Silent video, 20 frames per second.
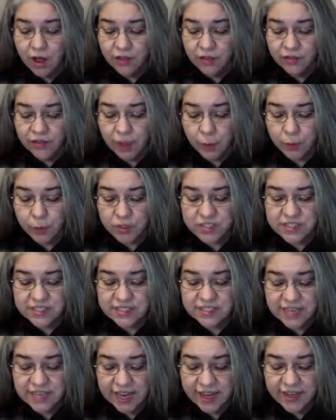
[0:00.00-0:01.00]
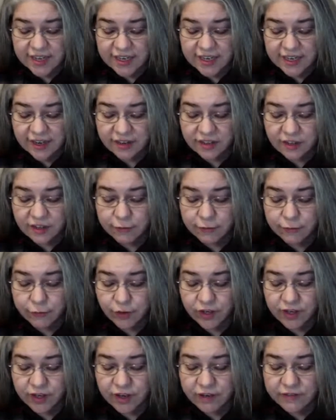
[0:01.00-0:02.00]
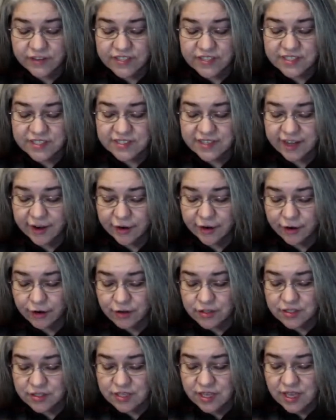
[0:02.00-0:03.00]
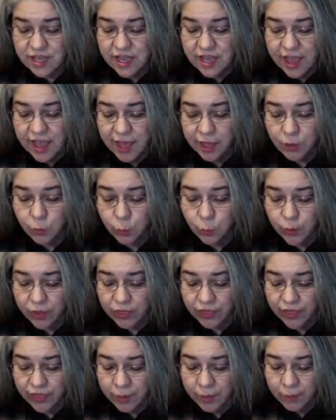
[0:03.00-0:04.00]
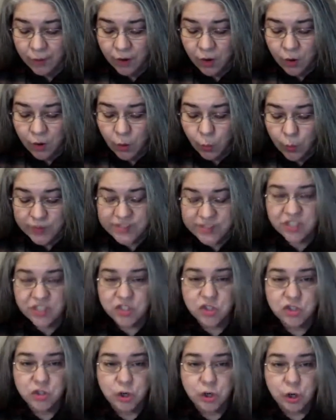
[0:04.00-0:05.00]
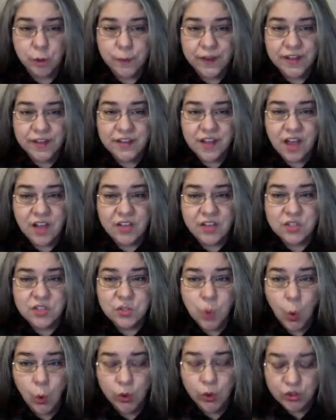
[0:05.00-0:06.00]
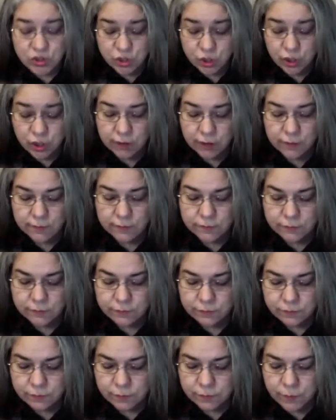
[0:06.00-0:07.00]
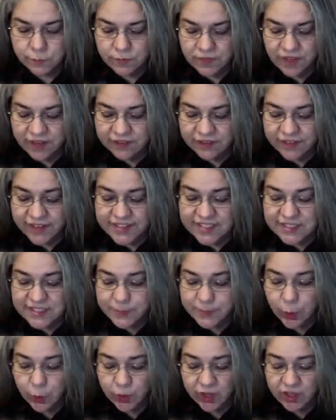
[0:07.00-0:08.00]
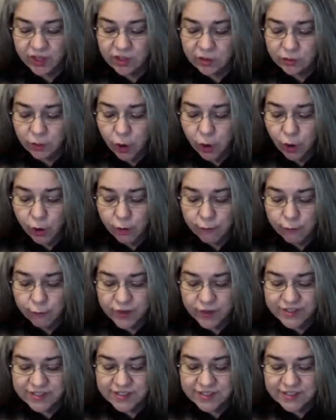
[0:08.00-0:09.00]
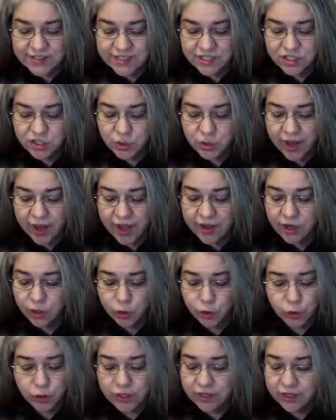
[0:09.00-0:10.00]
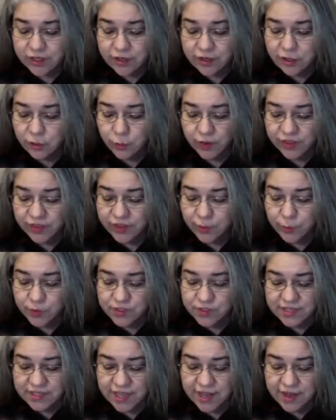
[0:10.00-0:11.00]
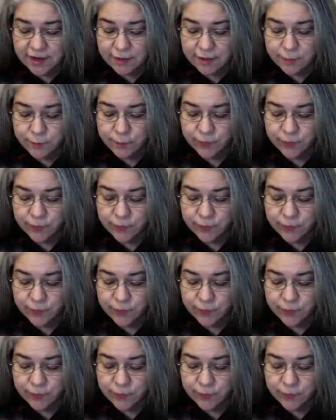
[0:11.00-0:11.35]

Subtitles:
They were standing at the foot of the stairs, and with them was a German soldier. They spoke in low voices, and Johanna couldn't hear what they were saying.